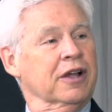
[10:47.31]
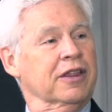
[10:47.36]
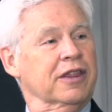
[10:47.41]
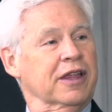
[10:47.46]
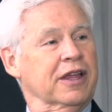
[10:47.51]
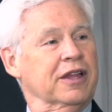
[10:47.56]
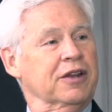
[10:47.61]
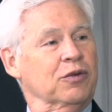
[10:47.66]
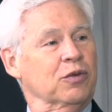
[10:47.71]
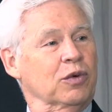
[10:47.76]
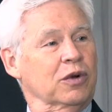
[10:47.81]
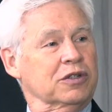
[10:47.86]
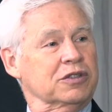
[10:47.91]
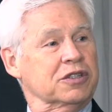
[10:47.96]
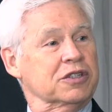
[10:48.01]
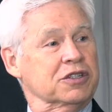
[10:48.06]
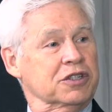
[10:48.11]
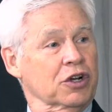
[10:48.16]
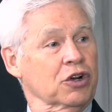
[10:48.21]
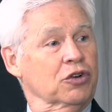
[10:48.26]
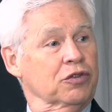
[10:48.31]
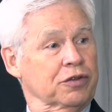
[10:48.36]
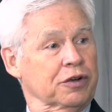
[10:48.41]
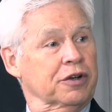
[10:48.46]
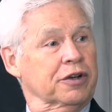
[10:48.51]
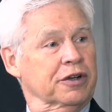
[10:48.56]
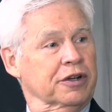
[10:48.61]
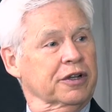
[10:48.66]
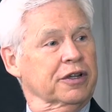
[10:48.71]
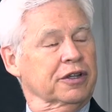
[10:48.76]
then once it's
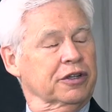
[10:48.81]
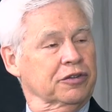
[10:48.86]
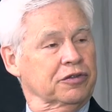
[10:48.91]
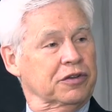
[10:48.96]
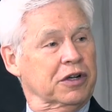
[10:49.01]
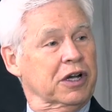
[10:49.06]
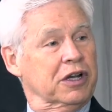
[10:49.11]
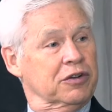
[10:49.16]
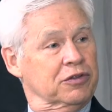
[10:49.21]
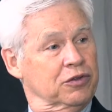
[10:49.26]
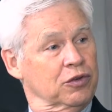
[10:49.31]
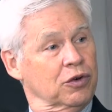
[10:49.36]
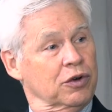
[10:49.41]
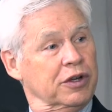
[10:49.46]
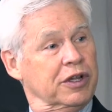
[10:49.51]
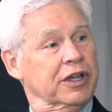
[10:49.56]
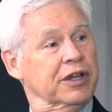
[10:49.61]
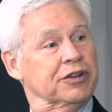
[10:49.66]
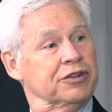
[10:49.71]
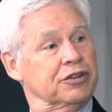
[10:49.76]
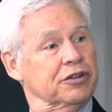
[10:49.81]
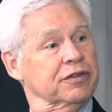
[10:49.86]
over, you've got to forecast